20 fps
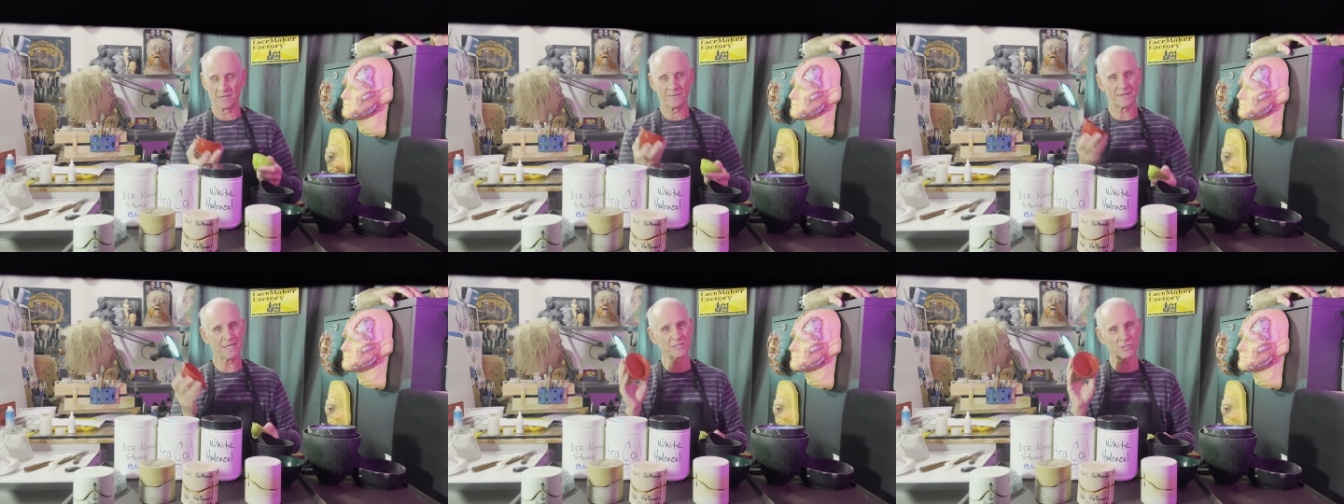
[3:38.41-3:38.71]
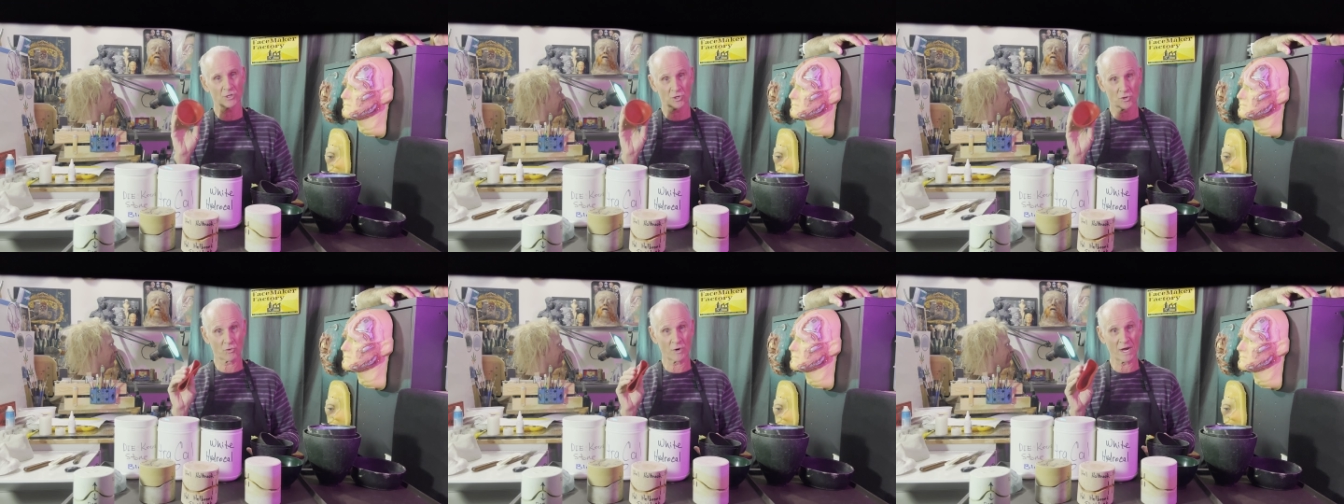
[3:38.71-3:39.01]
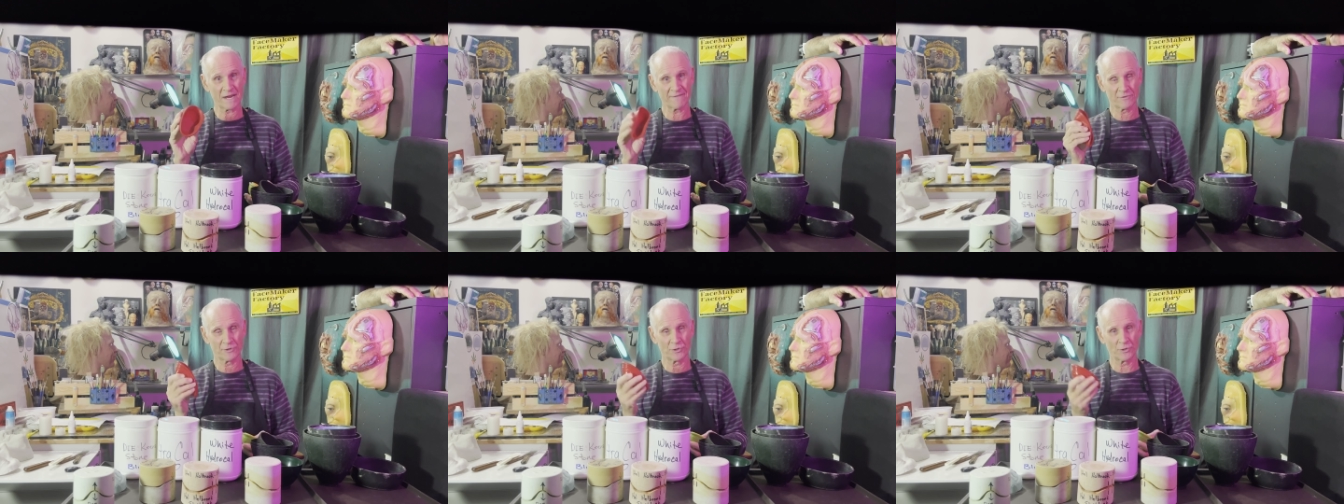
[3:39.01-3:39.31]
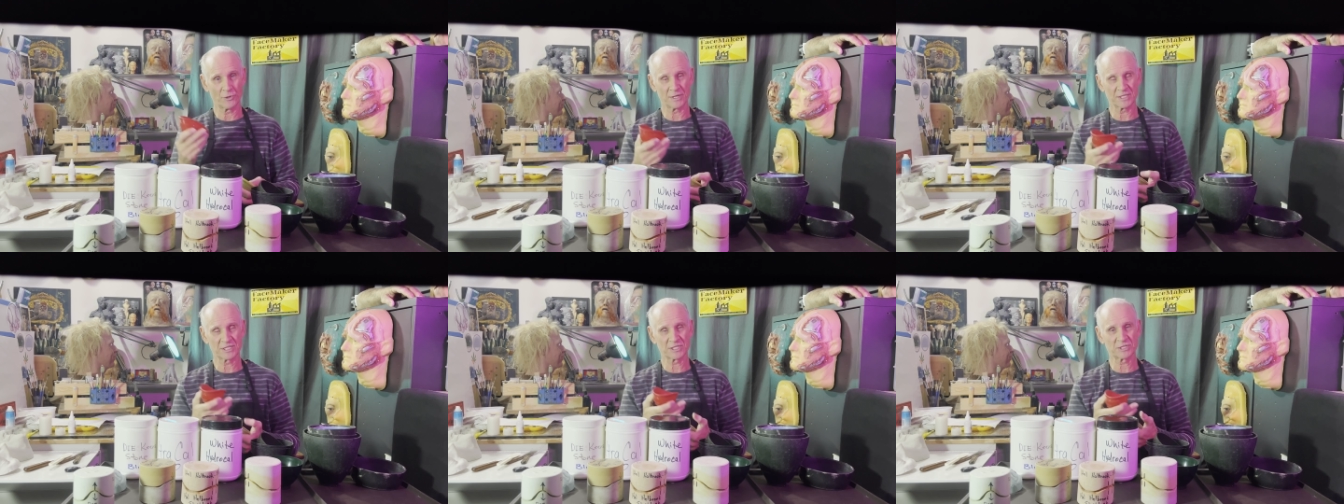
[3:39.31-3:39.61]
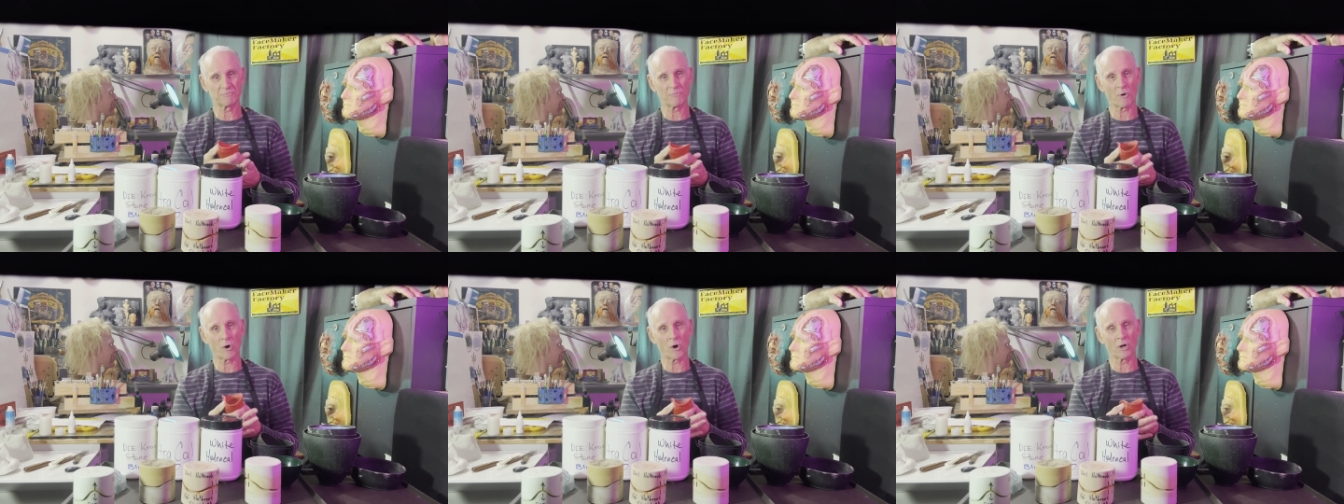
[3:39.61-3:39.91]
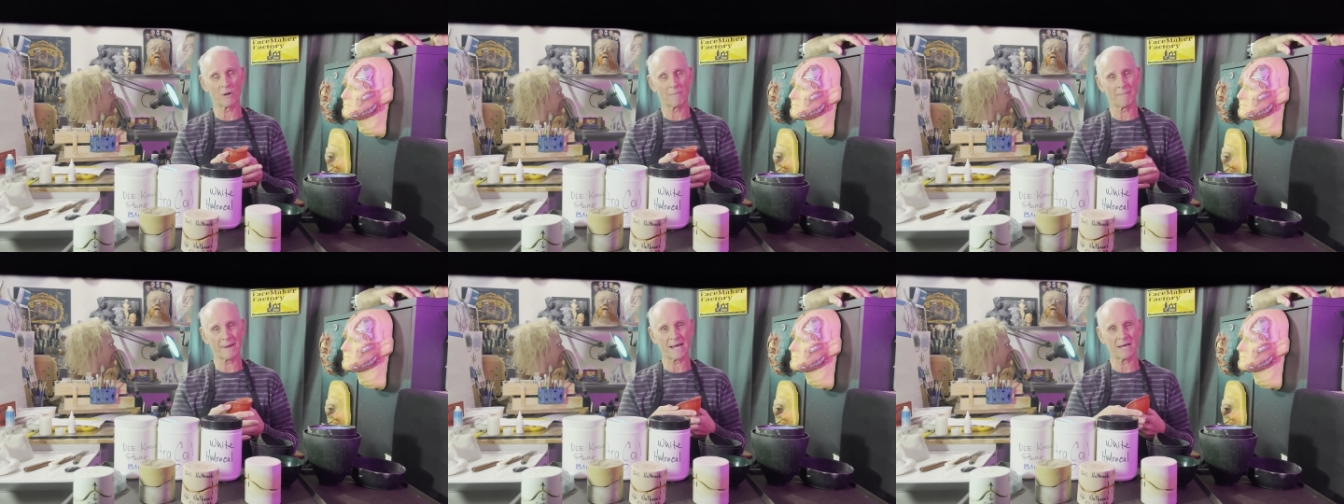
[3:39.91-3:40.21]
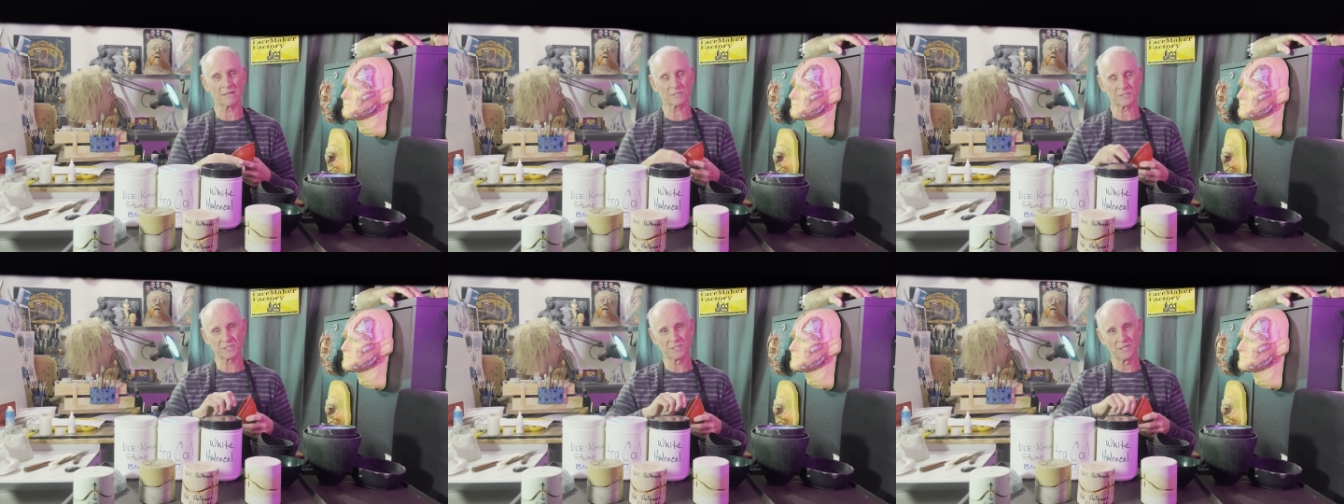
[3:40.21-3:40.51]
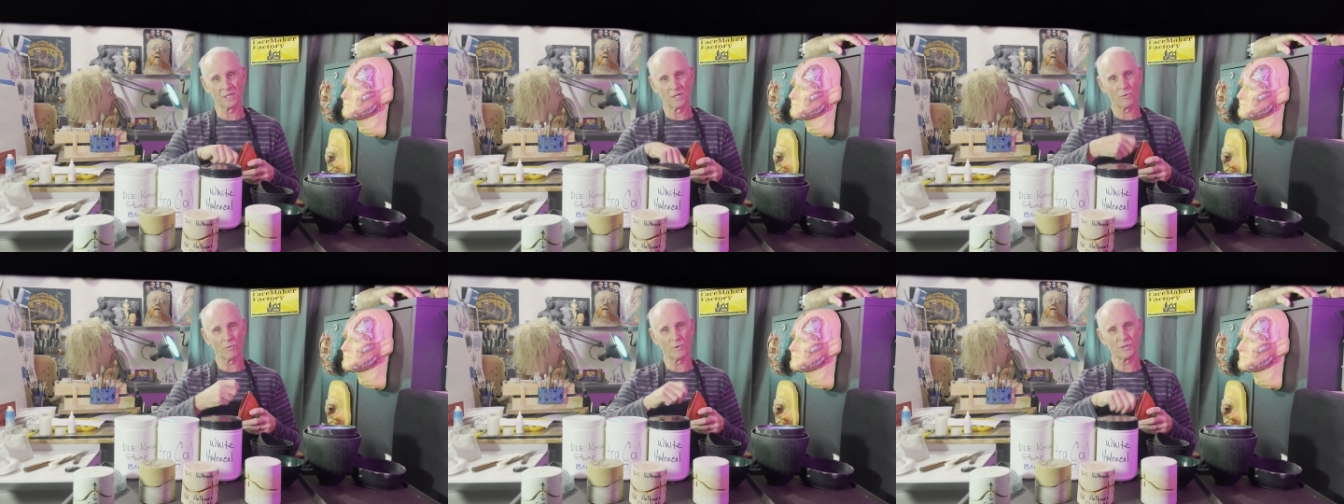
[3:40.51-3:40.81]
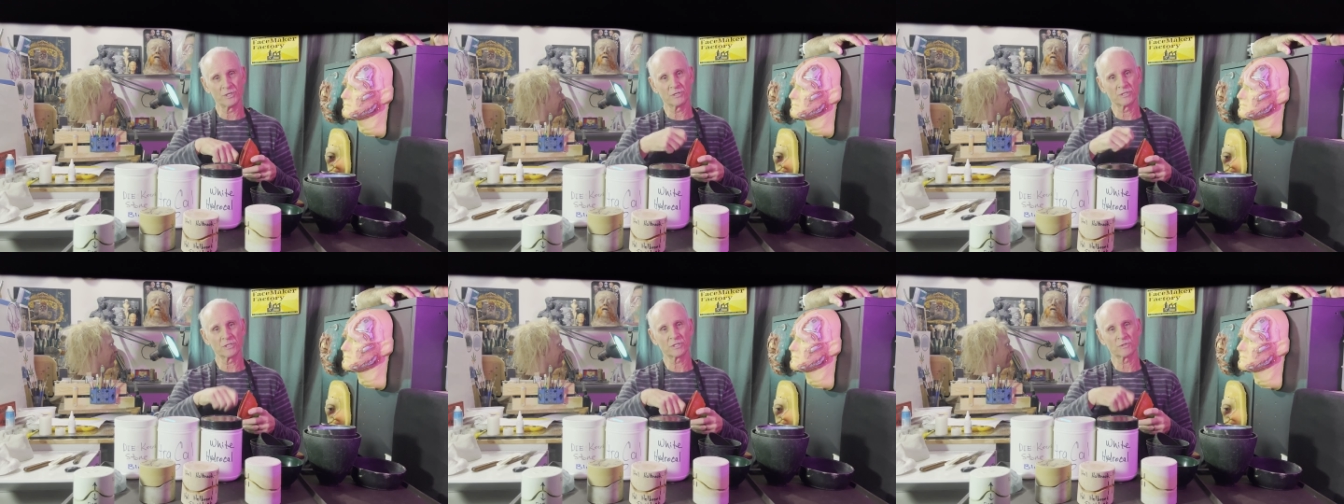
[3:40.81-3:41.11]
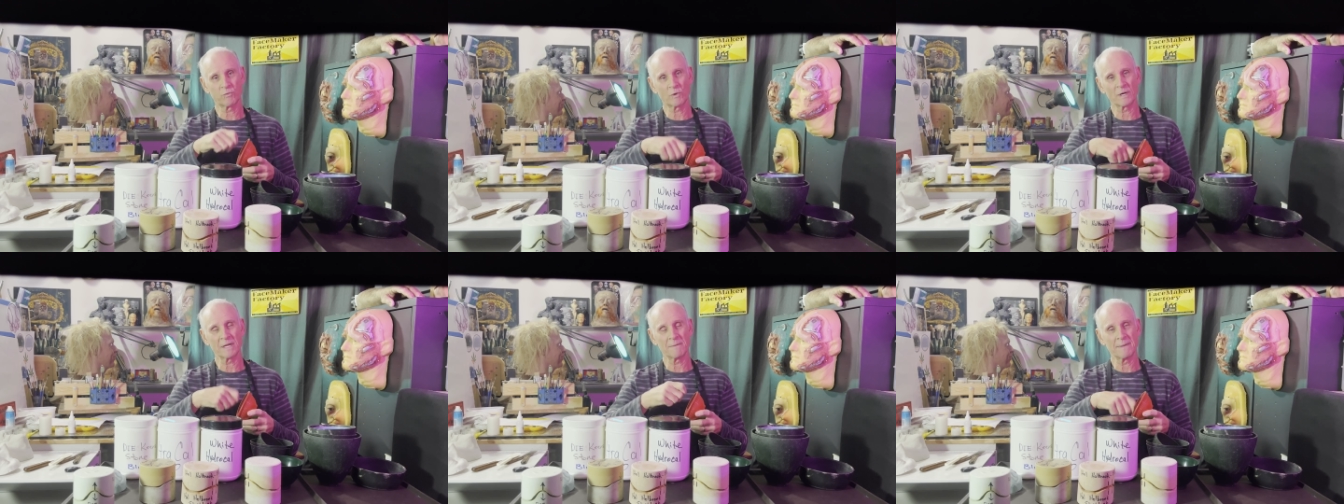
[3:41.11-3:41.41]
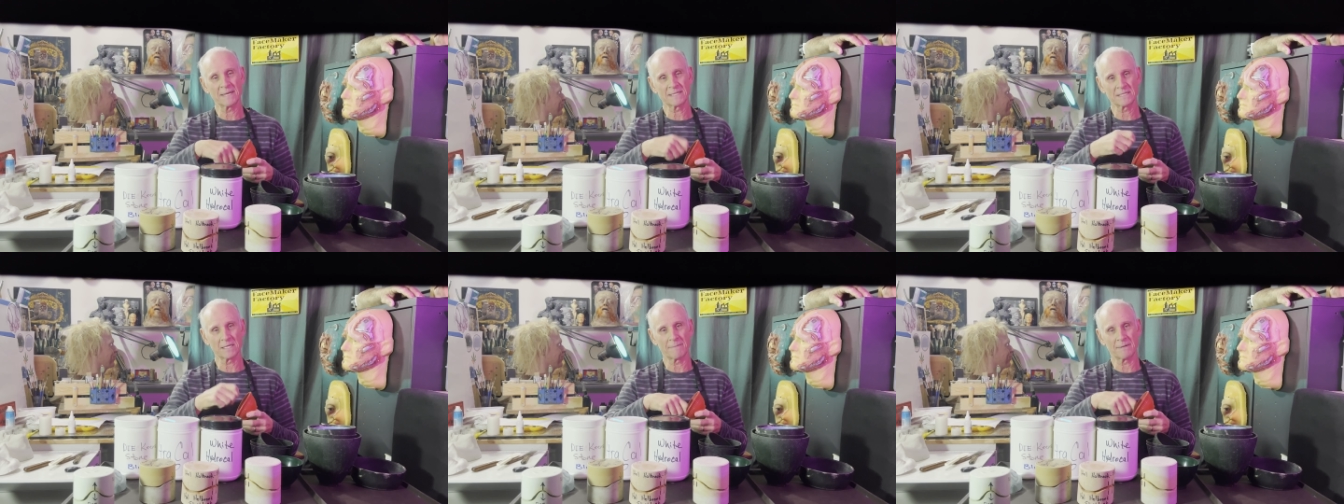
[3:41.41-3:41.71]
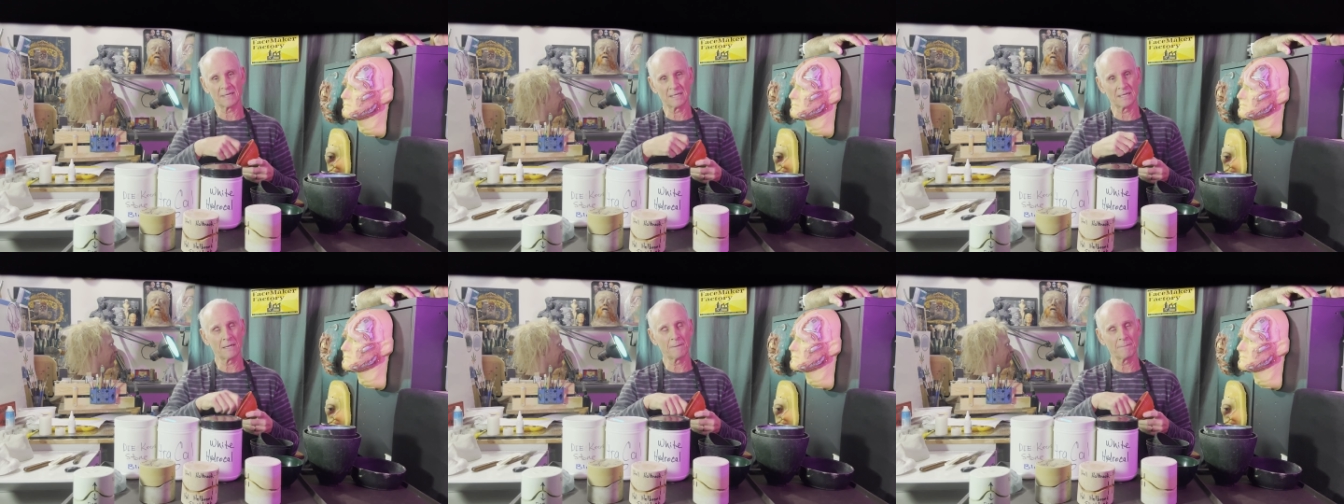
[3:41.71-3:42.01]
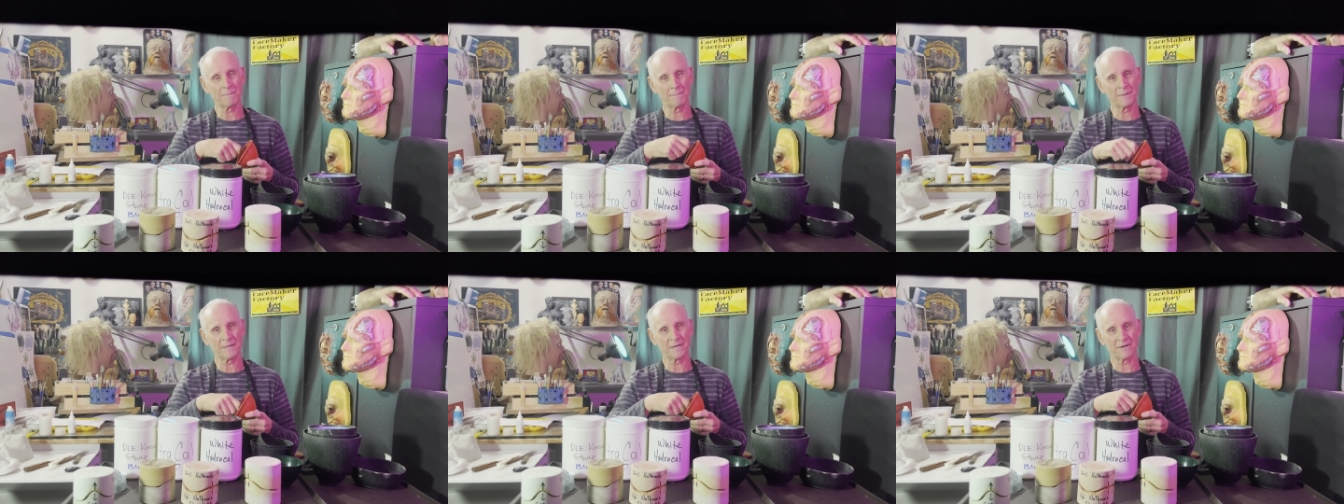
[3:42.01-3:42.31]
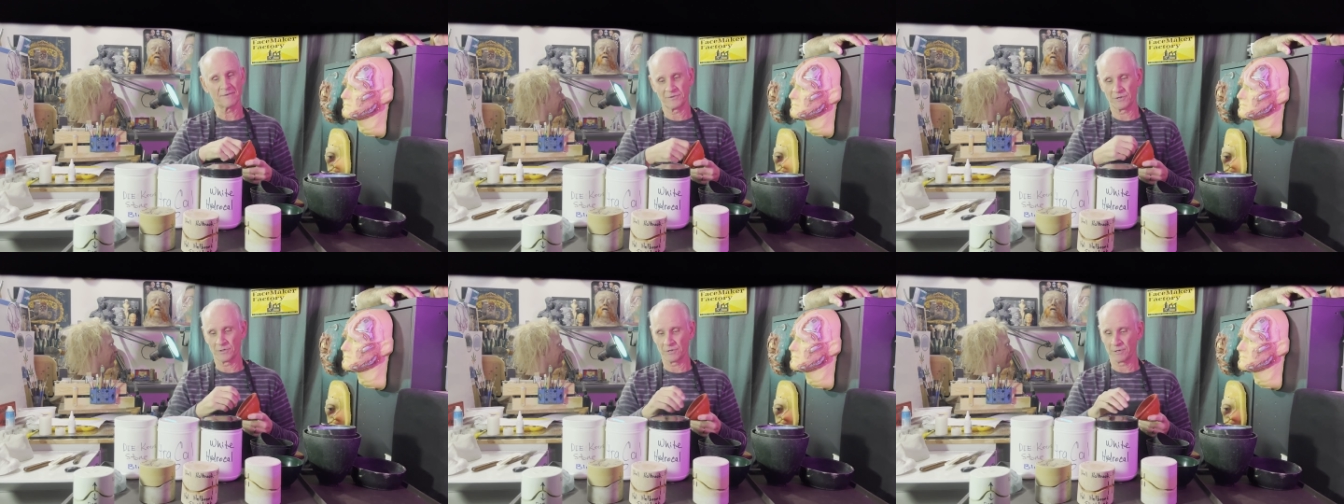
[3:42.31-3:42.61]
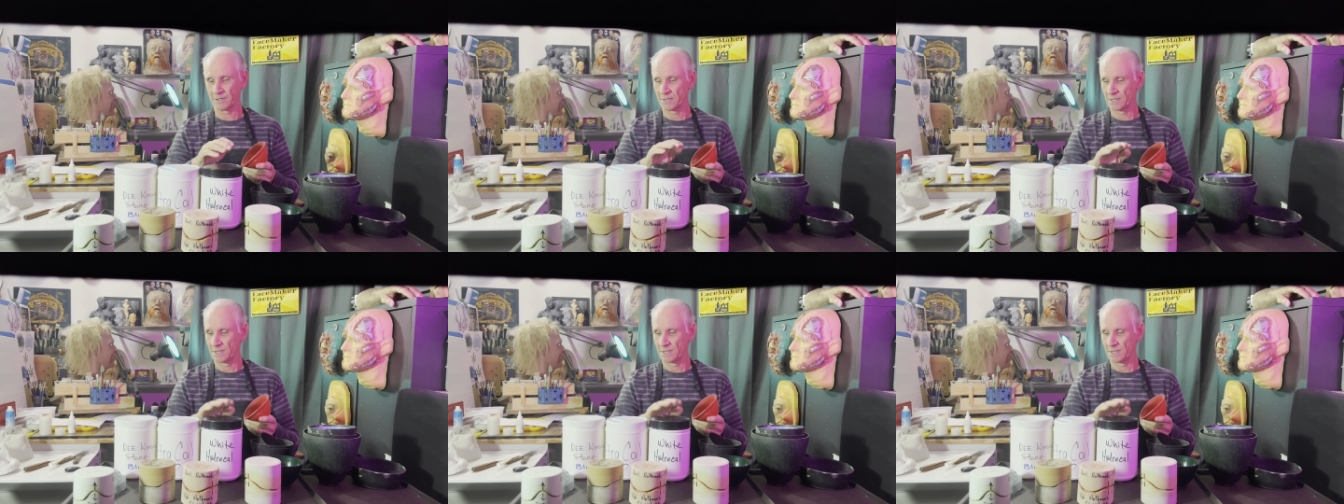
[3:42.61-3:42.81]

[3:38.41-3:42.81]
These are great for doing small amounts when you're just wanting to mix up a little bit of your